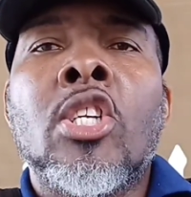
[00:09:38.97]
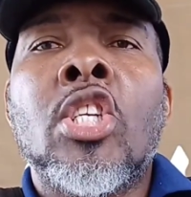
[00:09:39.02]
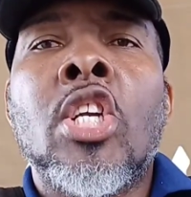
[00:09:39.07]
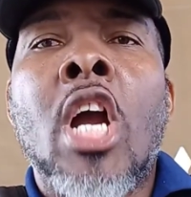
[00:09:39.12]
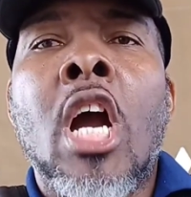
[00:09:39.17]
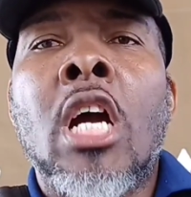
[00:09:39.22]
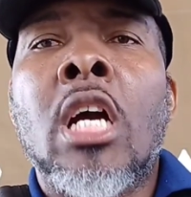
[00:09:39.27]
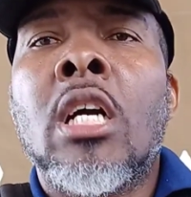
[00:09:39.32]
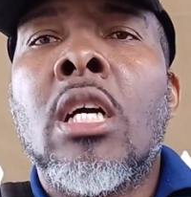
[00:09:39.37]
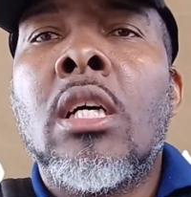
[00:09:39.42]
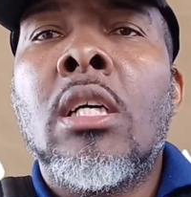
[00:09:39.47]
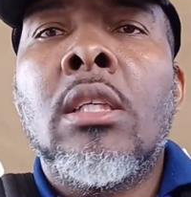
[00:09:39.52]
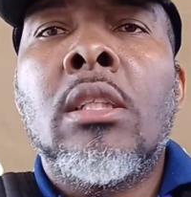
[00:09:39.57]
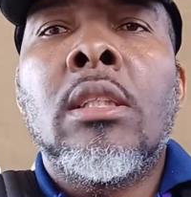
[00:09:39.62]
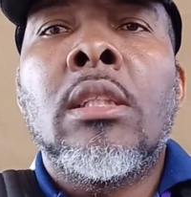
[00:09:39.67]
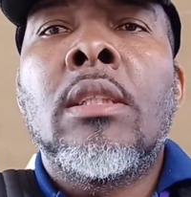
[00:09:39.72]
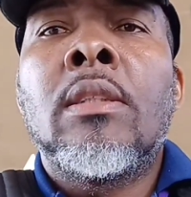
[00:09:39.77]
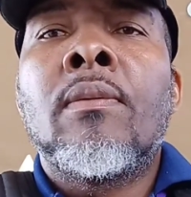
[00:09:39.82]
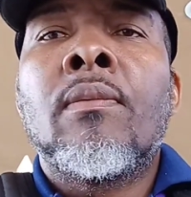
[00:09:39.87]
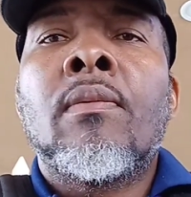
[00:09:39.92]
shack?
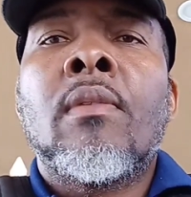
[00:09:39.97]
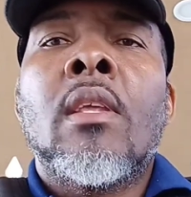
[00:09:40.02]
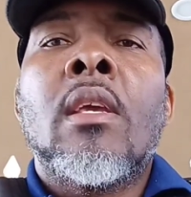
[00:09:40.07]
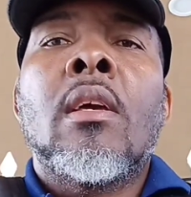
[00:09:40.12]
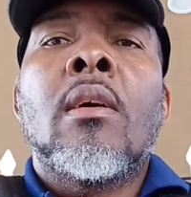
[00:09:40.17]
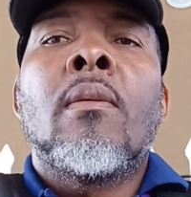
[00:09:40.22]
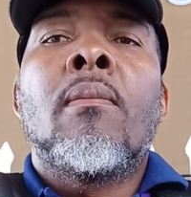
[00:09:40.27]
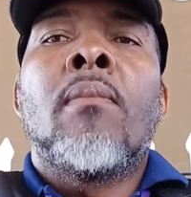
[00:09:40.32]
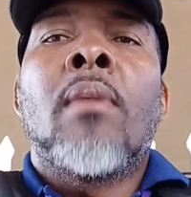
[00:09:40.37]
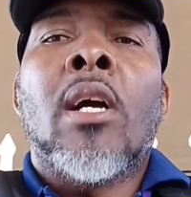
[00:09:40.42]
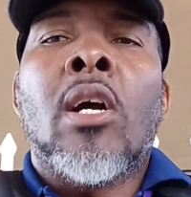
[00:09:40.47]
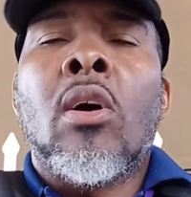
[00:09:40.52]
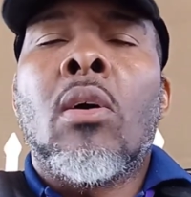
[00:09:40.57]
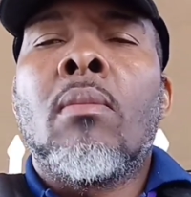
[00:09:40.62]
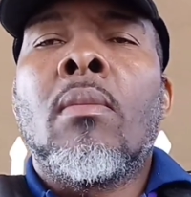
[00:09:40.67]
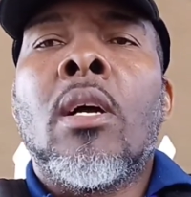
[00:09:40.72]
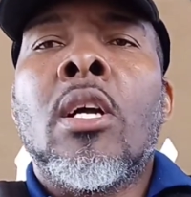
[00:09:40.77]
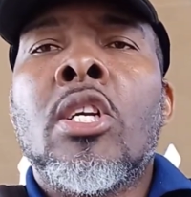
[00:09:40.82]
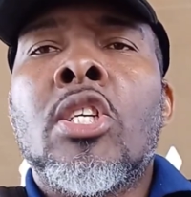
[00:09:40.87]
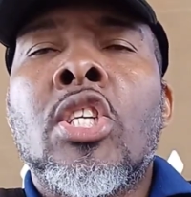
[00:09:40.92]
Make
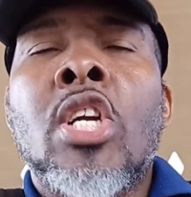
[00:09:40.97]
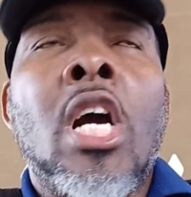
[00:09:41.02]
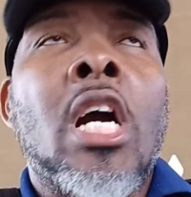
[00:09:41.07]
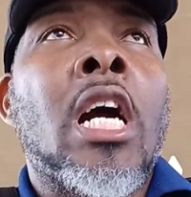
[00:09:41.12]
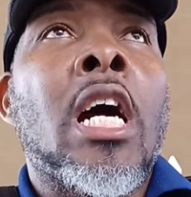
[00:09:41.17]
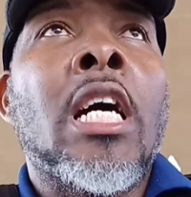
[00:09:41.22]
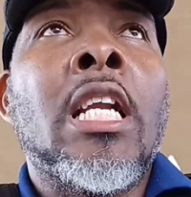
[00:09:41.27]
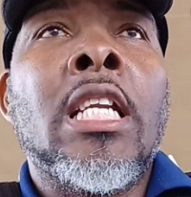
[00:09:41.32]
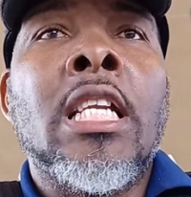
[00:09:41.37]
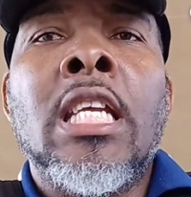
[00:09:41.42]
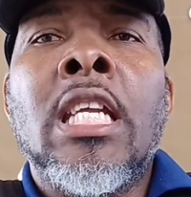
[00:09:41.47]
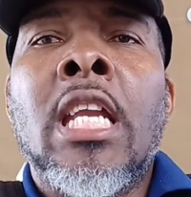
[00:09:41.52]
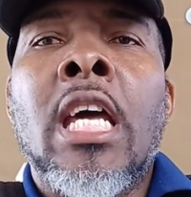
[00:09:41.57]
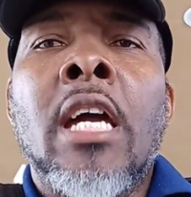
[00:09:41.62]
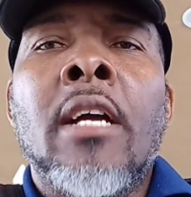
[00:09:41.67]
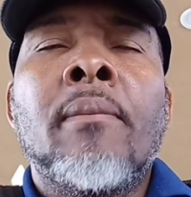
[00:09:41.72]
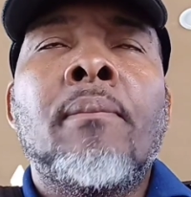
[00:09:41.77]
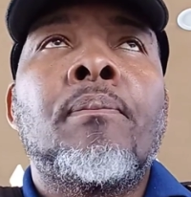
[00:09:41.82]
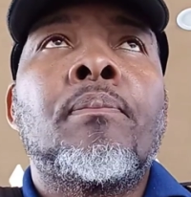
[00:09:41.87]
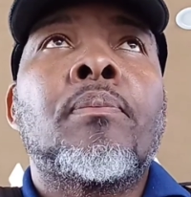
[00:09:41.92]
up the shack and did
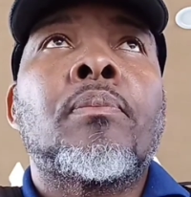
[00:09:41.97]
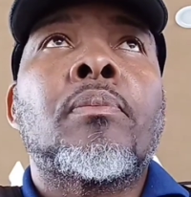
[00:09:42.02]
it.